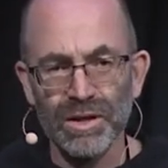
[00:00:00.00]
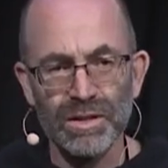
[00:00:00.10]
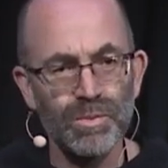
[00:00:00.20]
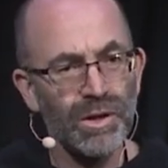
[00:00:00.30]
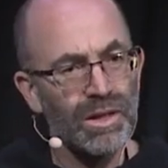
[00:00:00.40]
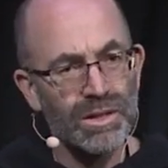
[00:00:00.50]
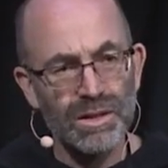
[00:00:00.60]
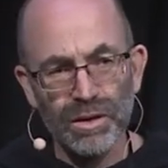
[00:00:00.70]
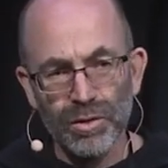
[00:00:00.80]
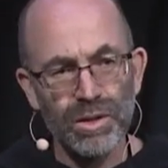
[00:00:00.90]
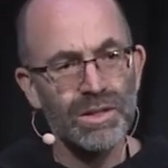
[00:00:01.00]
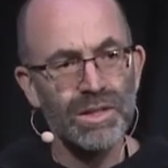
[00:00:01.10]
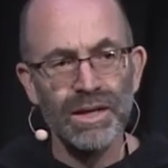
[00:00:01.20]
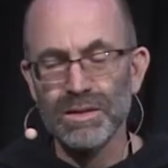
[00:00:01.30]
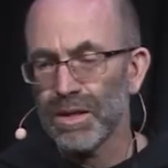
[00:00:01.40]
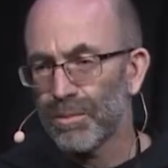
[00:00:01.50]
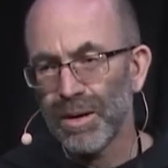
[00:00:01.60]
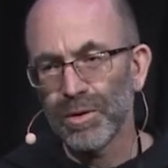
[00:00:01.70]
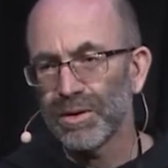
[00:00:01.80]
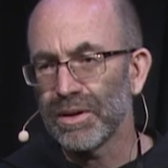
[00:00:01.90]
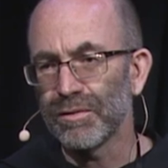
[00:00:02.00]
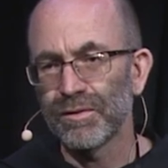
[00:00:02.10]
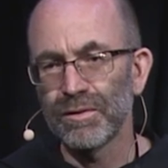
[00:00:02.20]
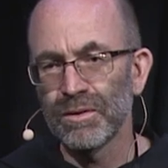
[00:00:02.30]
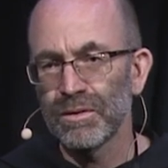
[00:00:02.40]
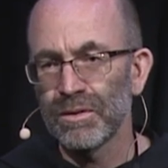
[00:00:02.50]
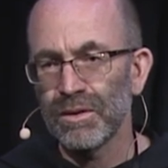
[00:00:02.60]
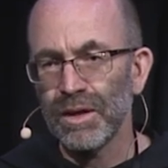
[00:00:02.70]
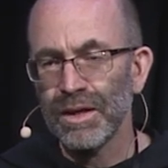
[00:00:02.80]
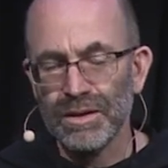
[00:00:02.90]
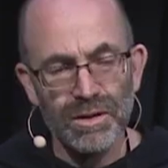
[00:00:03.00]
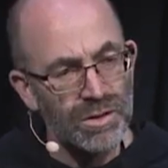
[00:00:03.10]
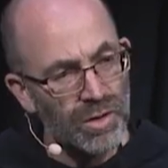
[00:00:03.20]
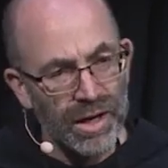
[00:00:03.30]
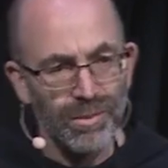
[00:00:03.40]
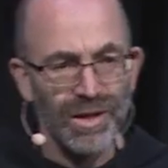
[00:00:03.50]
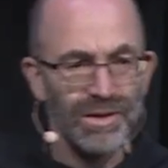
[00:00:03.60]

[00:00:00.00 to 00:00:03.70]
It's because the Lord sends them, I believe. And I just try to be